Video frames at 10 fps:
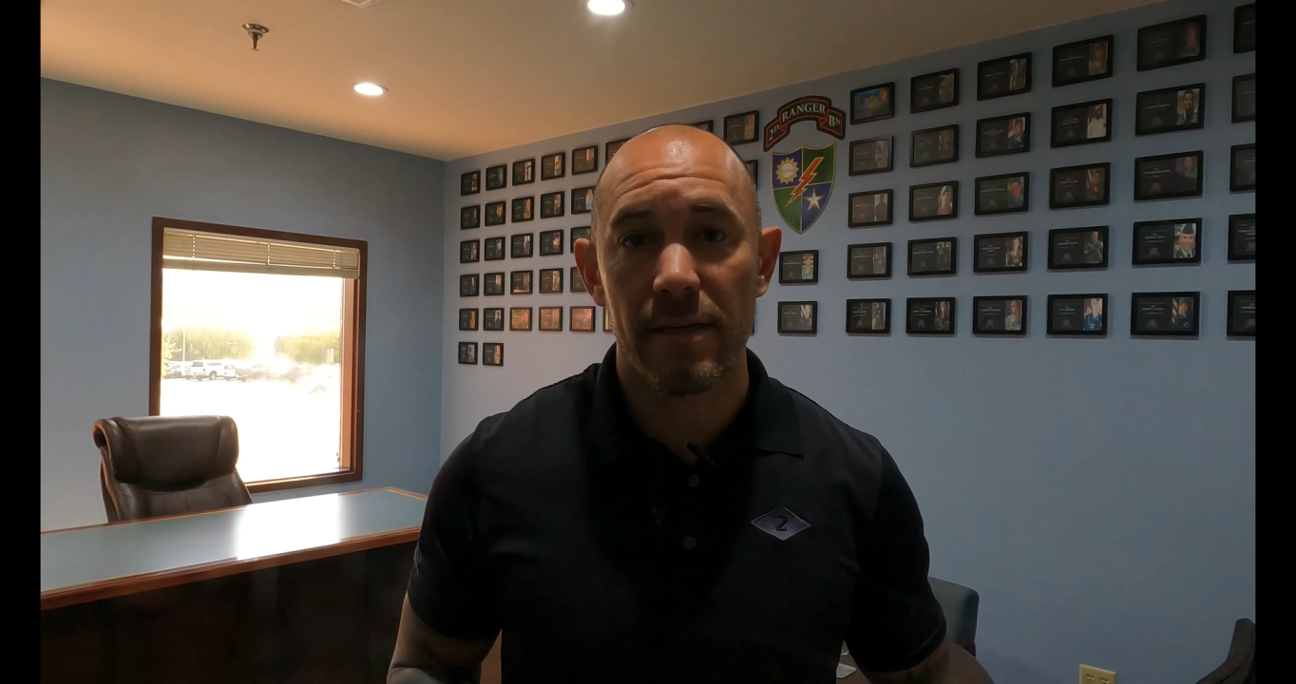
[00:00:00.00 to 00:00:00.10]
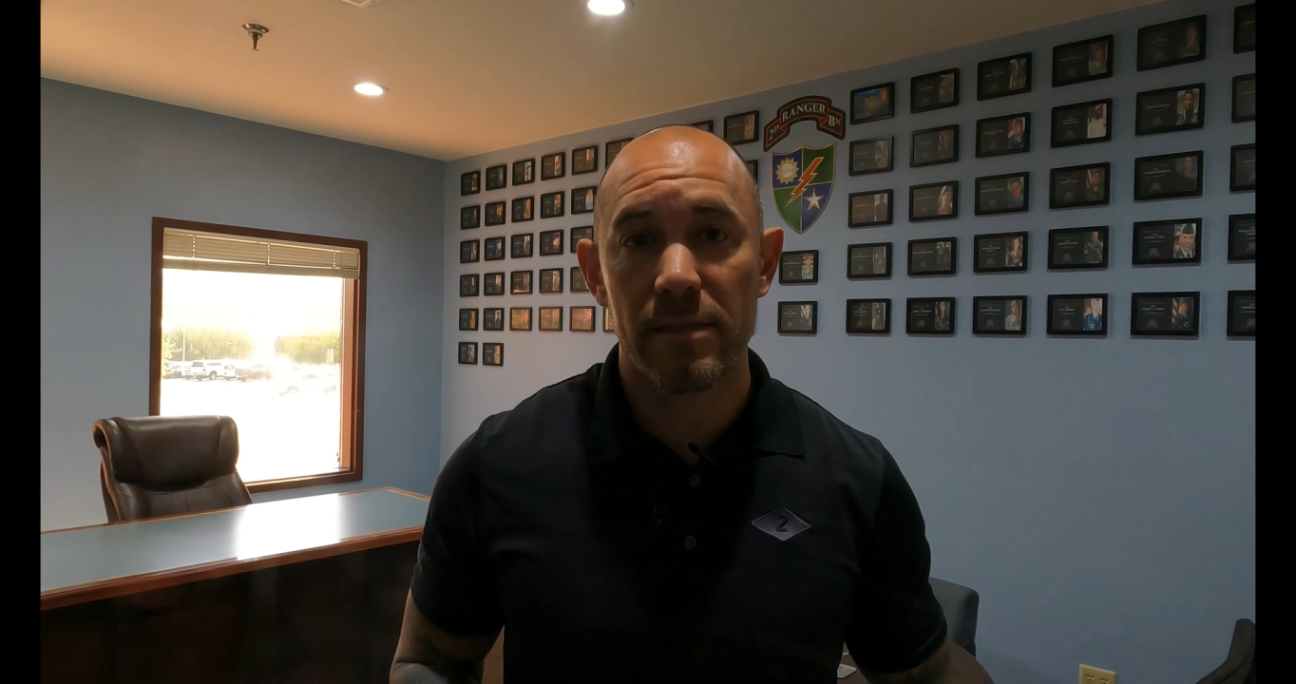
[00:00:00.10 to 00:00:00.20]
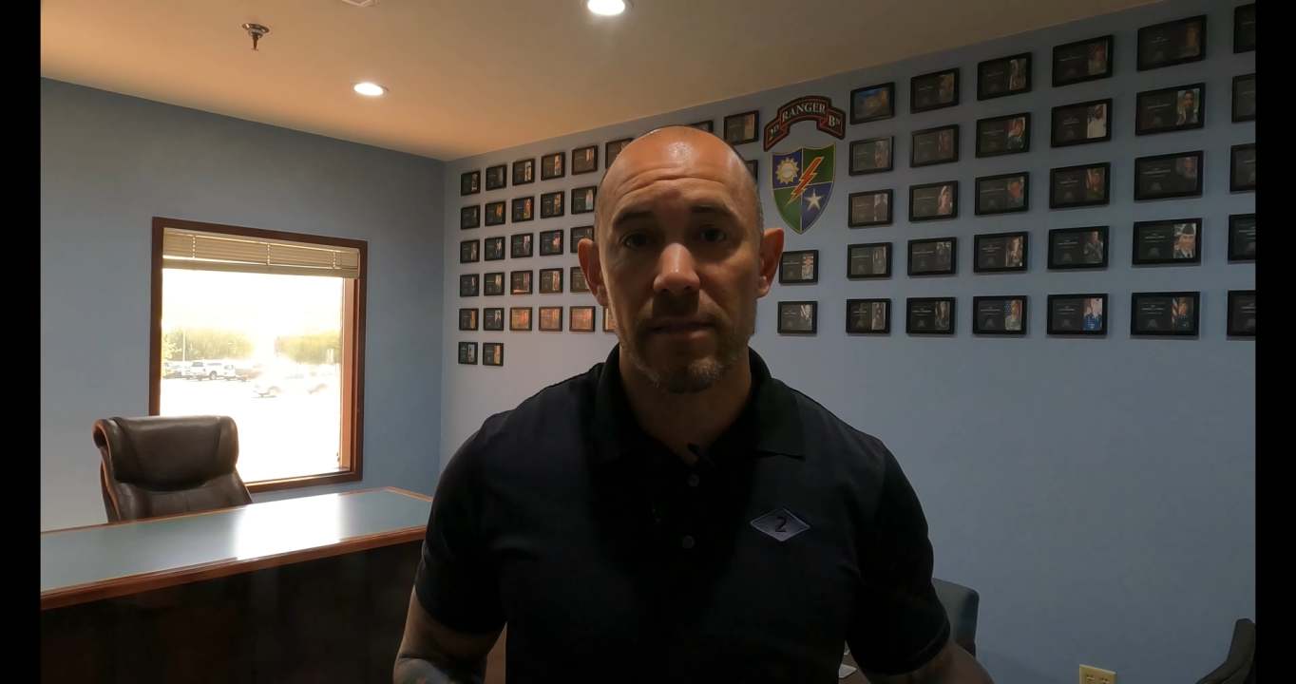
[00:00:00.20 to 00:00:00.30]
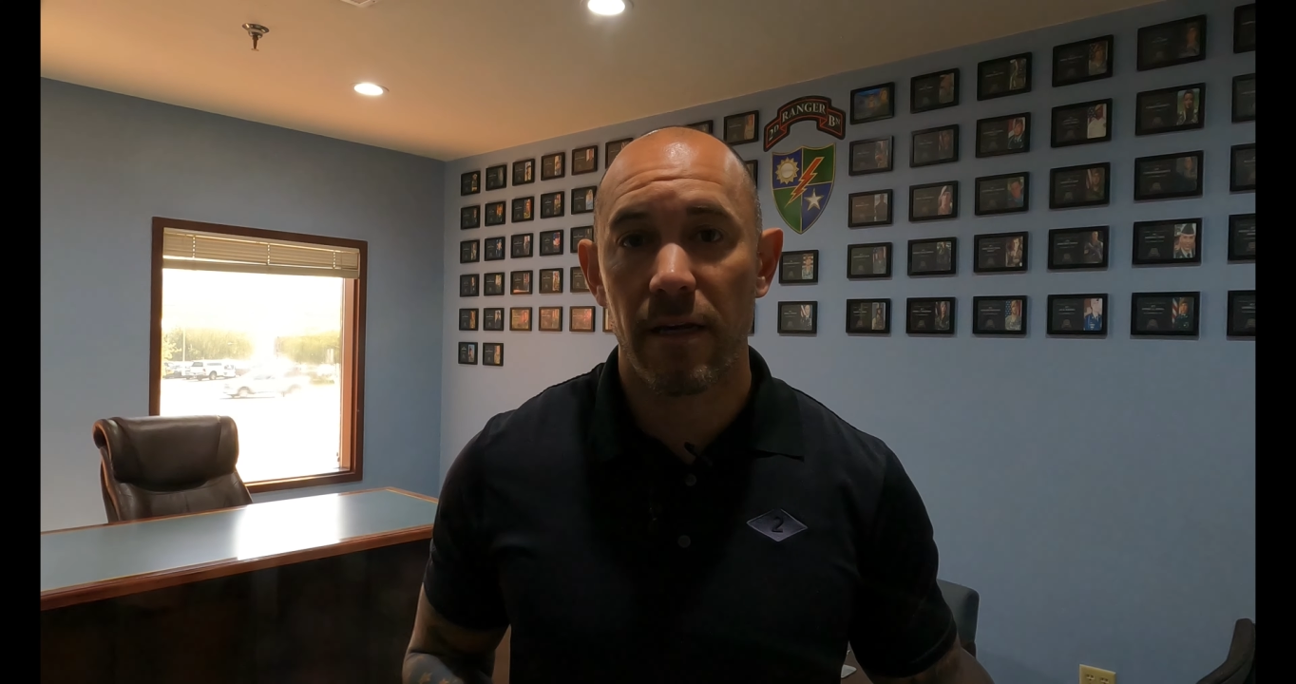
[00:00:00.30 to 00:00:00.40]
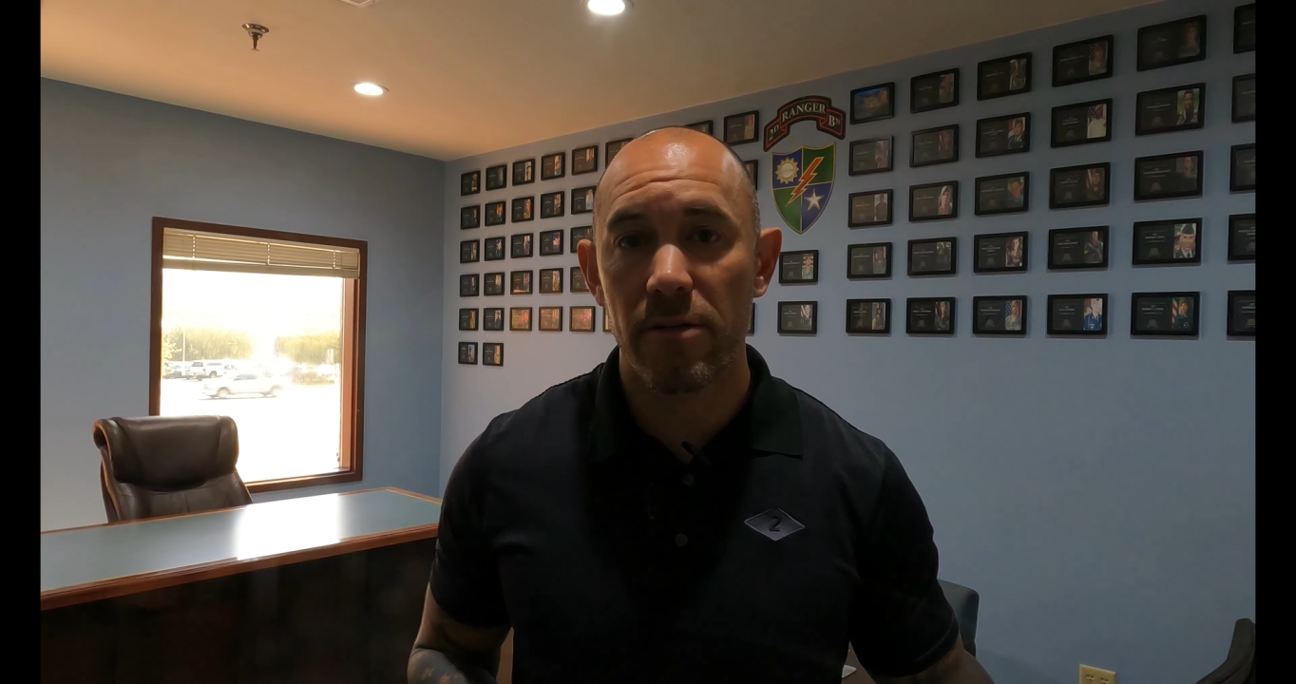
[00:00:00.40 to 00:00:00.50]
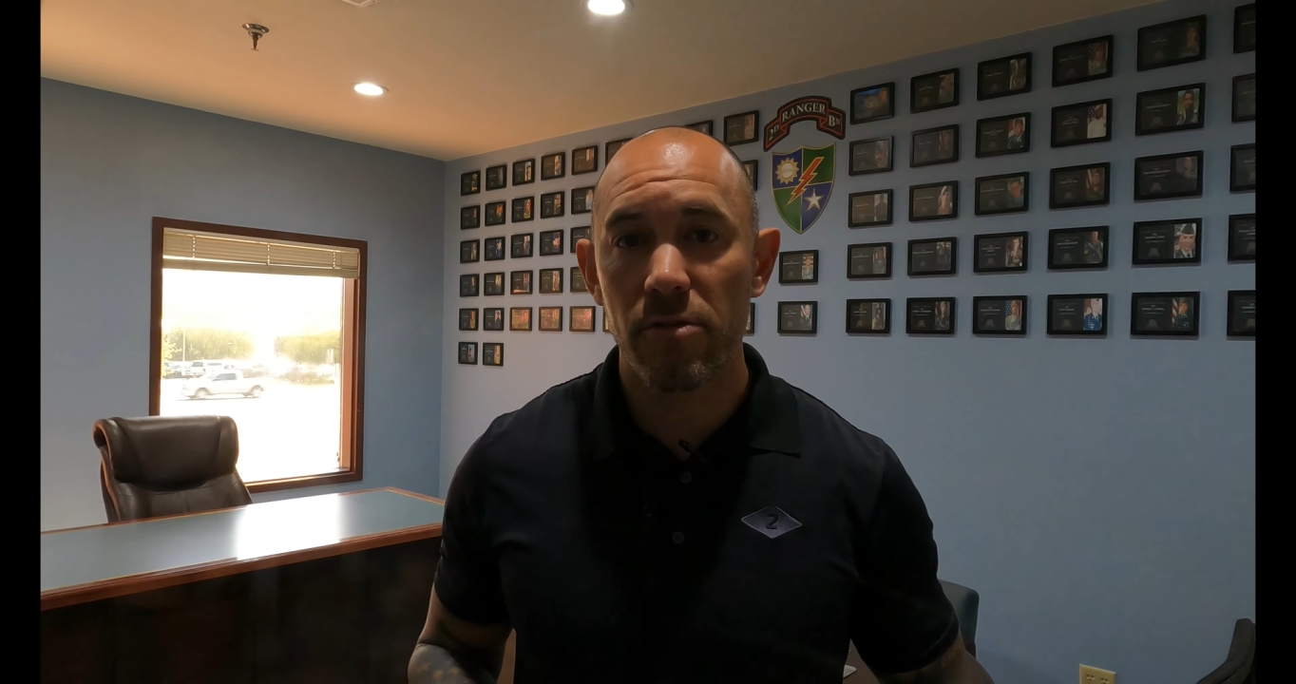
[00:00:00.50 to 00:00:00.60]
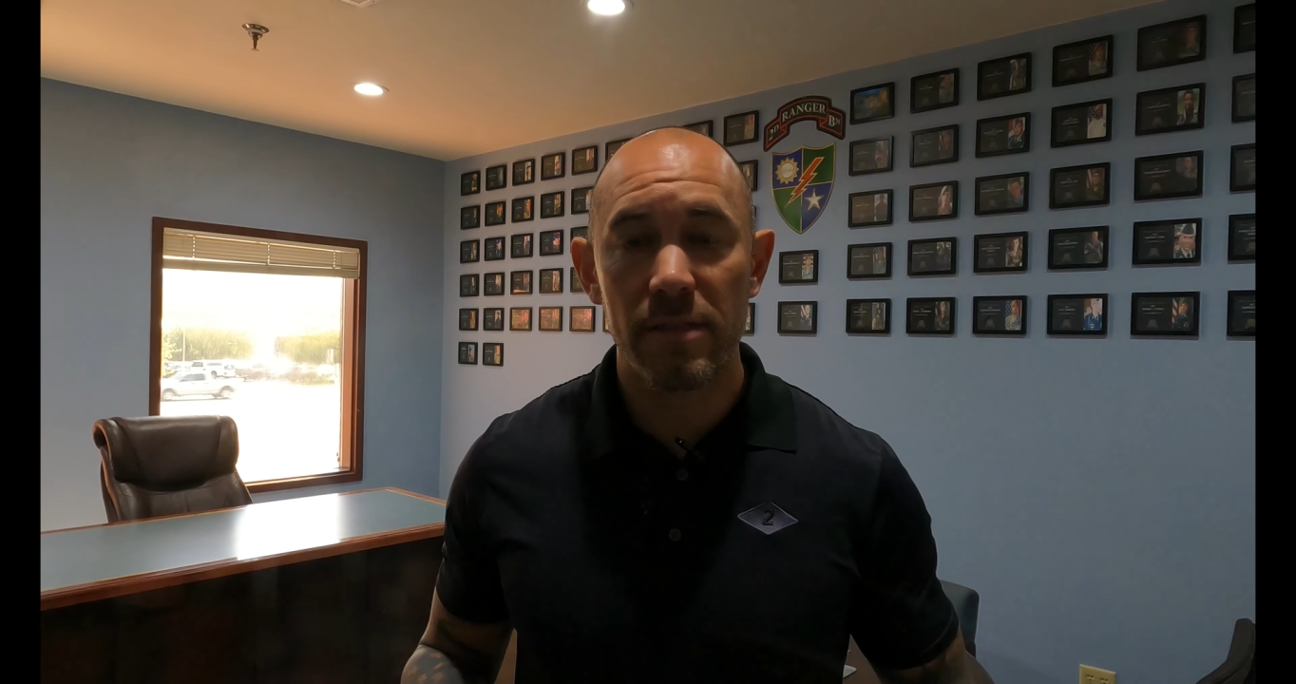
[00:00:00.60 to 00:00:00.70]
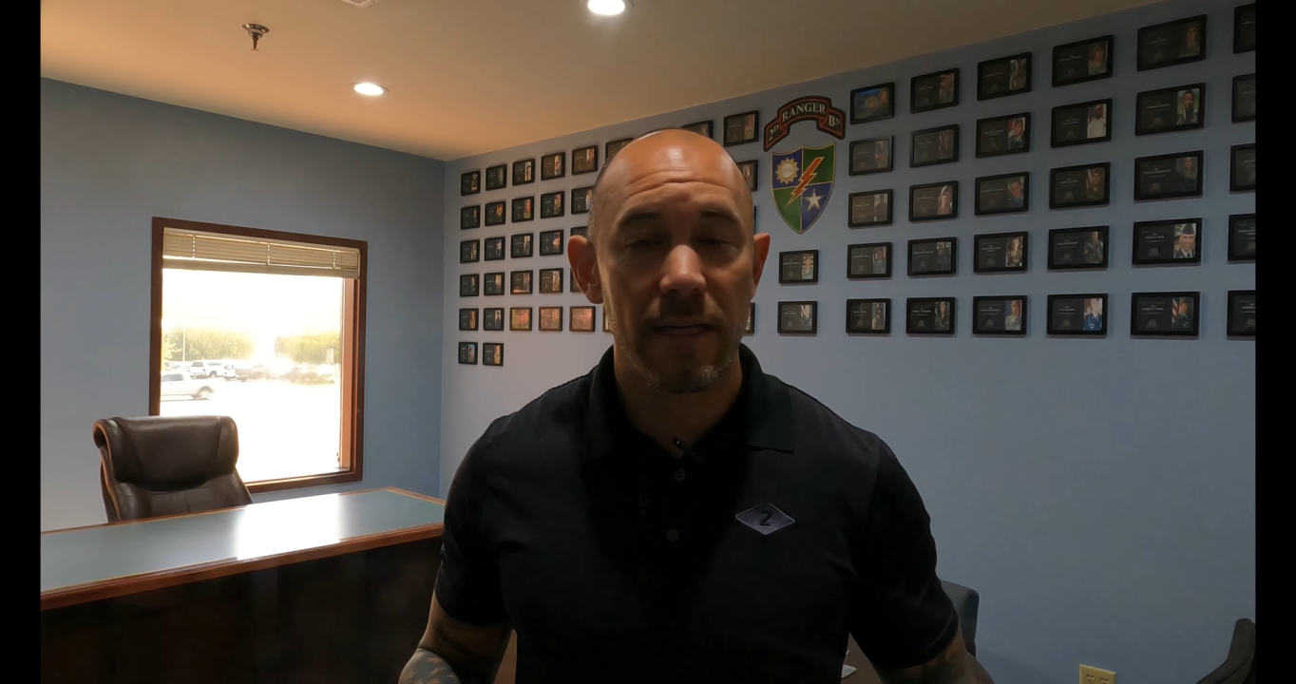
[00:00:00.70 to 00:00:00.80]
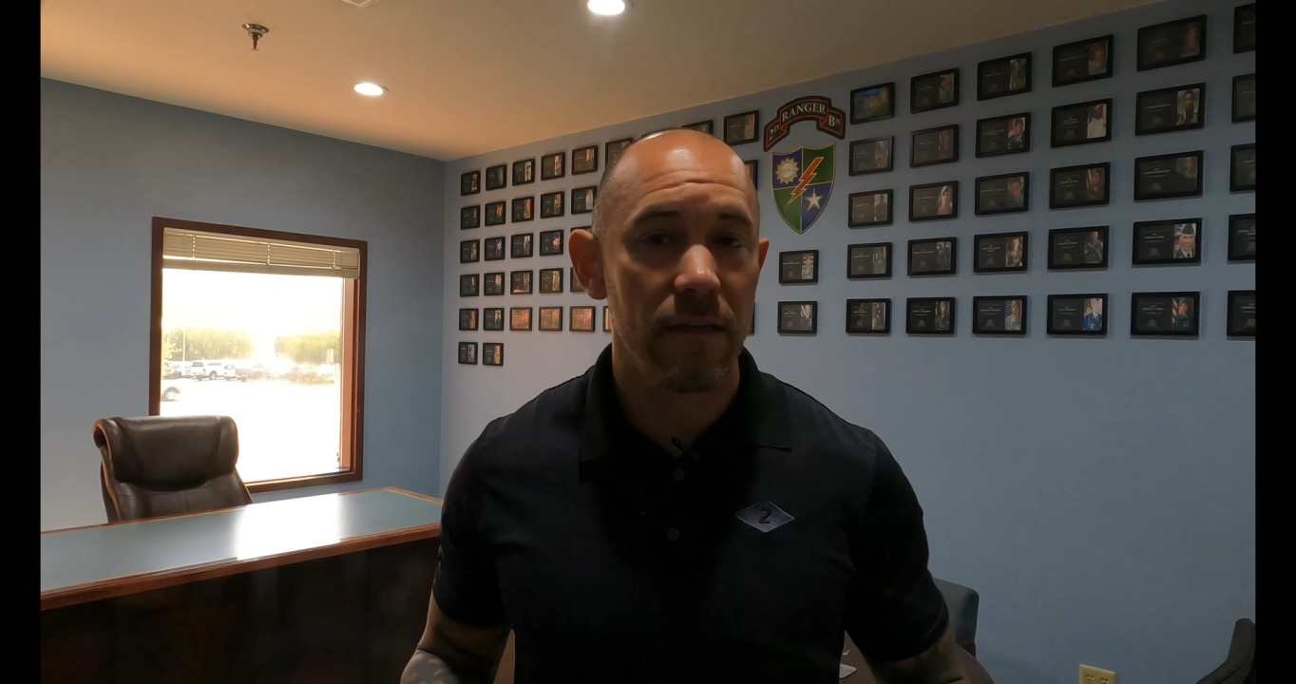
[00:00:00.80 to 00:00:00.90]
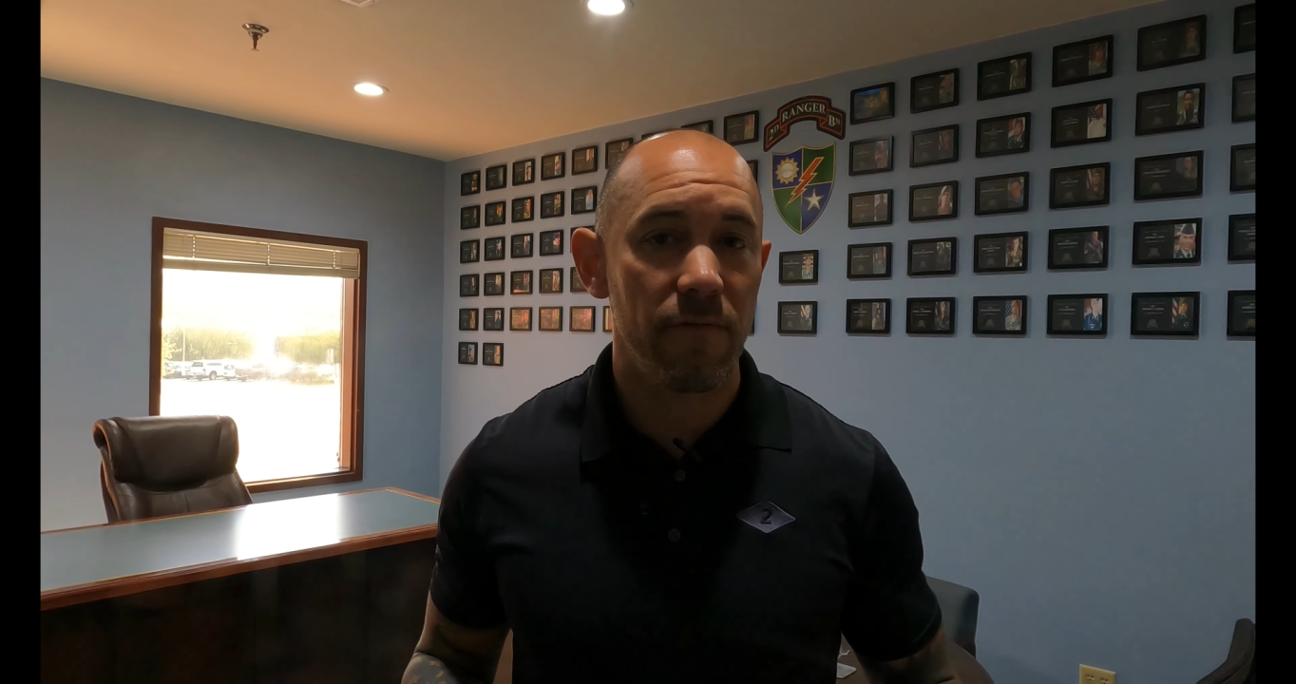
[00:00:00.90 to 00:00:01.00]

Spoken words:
is understand the